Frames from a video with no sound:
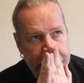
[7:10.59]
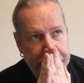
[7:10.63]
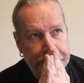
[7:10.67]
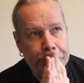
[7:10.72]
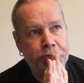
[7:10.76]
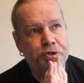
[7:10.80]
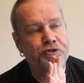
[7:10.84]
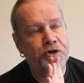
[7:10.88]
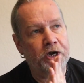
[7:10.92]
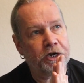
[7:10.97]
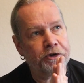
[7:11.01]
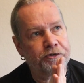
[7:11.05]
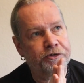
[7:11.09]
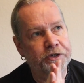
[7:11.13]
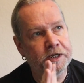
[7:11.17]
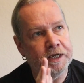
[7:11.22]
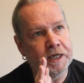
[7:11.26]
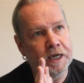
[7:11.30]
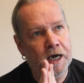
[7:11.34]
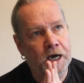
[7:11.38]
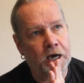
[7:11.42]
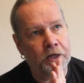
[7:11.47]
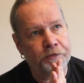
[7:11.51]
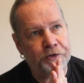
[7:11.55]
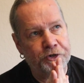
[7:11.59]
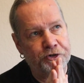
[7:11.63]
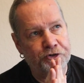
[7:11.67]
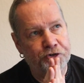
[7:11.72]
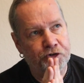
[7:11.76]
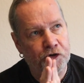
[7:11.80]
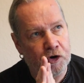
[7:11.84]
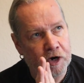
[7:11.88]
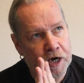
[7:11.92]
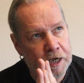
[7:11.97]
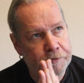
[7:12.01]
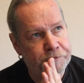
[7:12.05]
instructing other
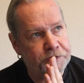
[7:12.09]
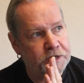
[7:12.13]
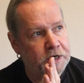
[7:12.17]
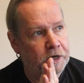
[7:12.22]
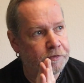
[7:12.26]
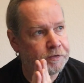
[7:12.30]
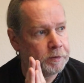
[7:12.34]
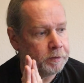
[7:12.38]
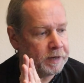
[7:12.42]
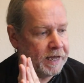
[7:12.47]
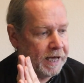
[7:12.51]
tribes and other